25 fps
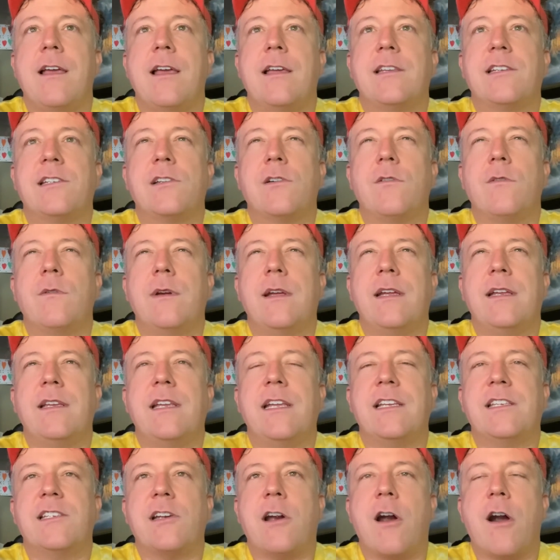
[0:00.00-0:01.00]
So
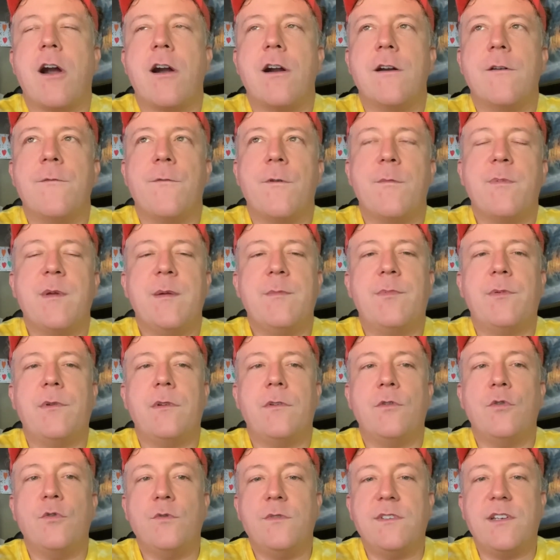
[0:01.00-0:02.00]
it's hard for
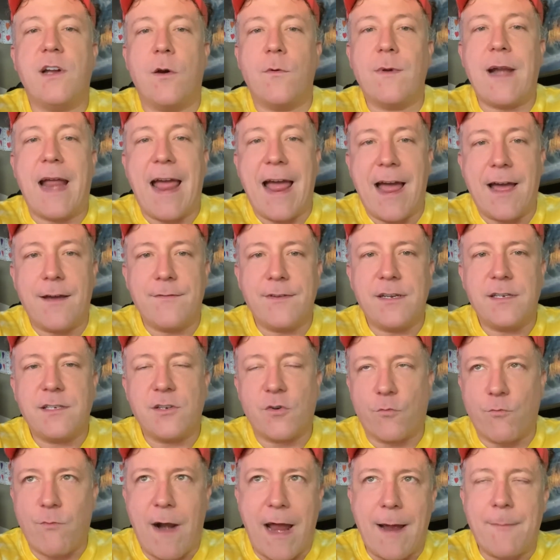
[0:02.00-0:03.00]
people who don't have it
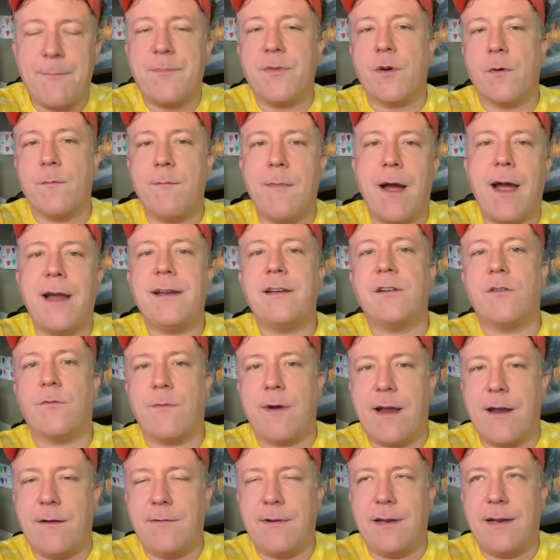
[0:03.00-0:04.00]
to wrap their mind
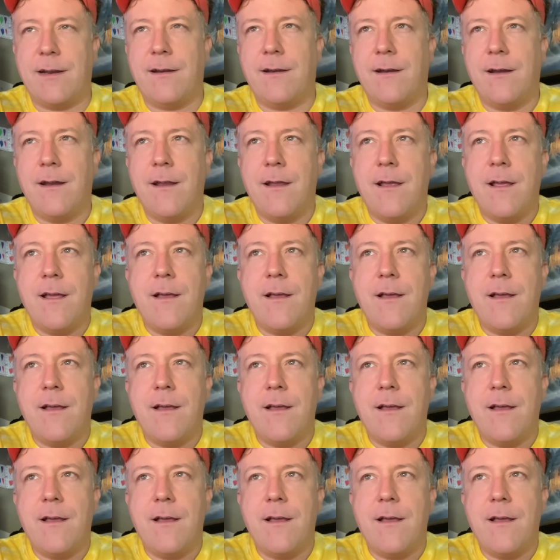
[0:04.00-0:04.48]
around it.